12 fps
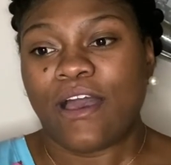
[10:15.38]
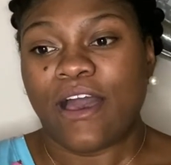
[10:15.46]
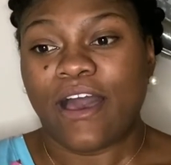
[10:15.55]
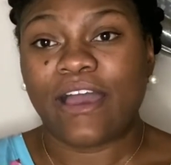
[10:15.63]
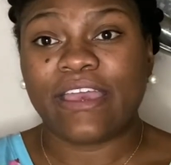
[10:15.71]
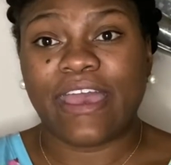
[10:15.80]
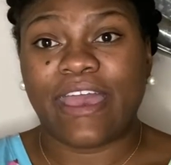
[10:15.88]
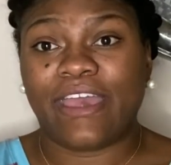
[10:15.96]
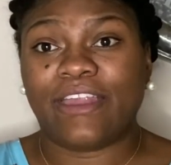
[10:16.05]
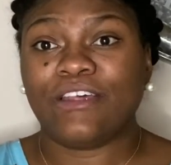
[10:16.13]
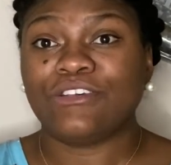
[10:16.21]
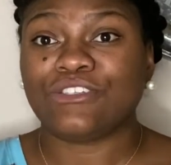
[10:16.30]

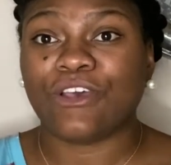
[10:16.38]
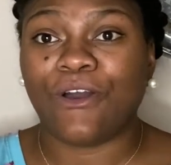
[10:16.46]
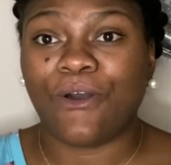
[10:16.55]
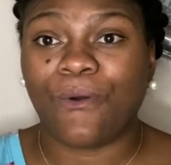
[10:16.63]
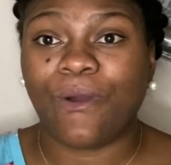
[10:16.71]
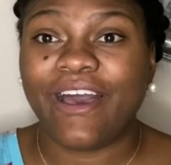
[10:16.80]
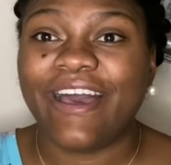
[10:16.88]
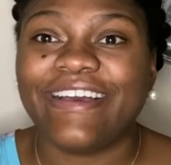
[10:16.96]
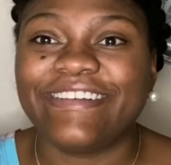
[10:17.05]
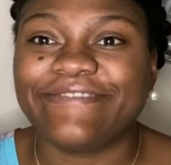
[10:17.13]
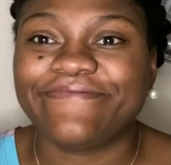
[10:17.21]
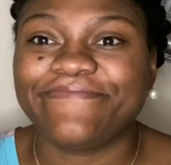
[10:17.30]
again. So
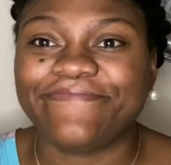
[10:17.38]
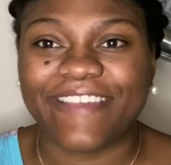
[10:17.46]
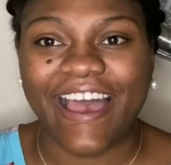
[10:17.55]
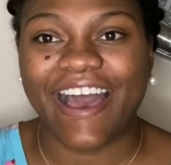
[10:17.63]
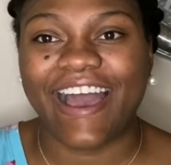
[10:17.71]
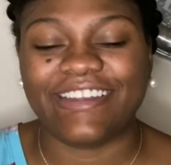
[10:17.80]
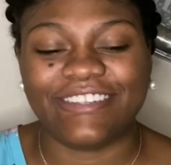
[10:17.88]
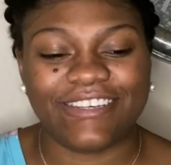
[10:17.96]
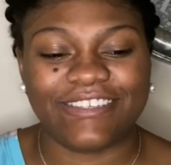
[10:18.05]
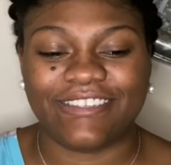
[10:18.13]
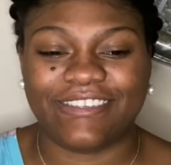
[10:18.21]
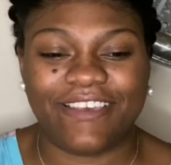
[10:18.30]
I
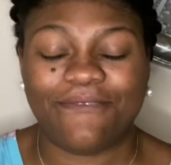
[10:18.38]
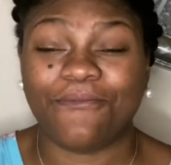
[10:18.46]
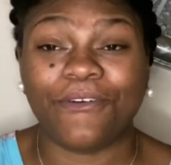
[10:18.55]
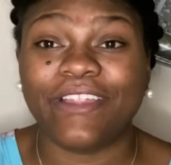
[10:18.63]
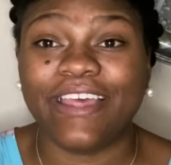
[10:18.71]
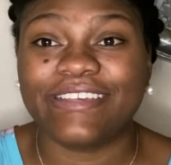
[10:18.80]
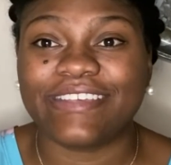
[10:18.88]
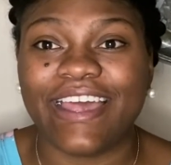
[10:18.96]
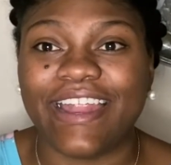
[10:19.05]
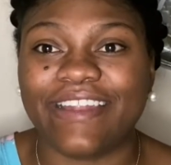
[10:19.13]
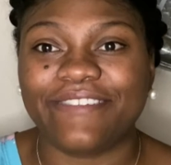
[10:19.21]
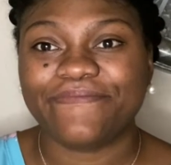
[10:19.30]
just am really
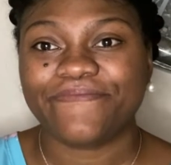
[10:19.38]
excited.